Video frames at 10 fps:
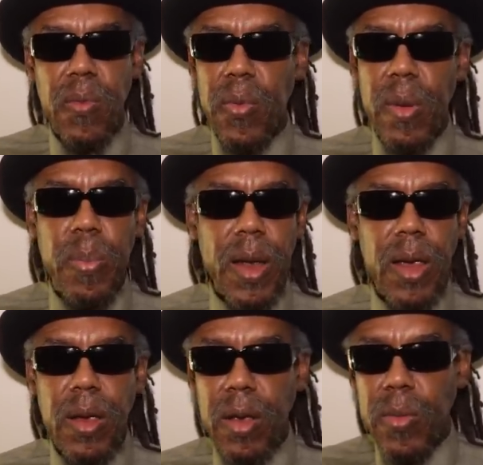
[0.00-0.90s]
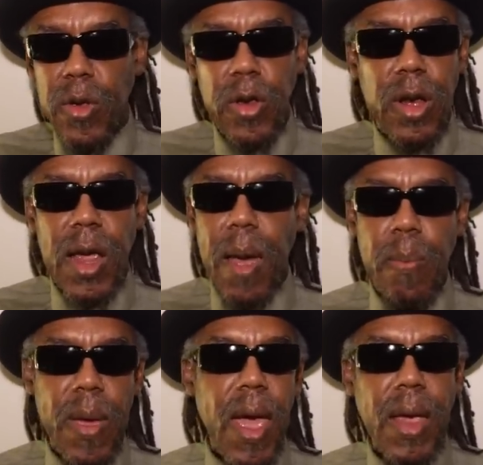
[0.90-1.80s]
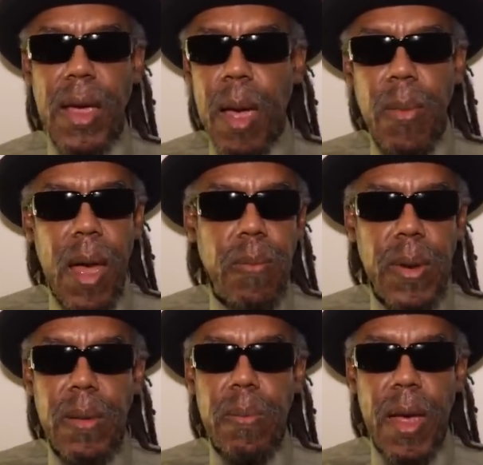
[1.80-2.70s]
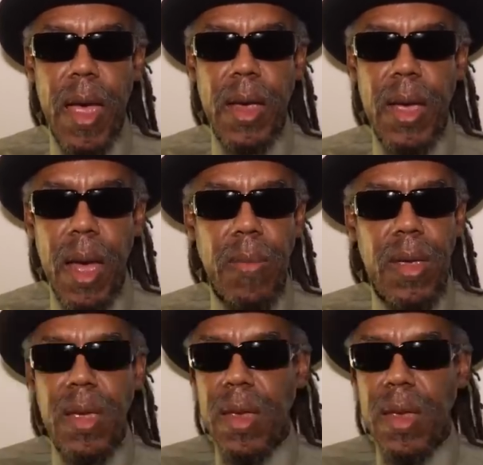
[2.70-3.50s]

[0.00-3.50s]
We'll play good cop, bad cop. I'll be the bad cop.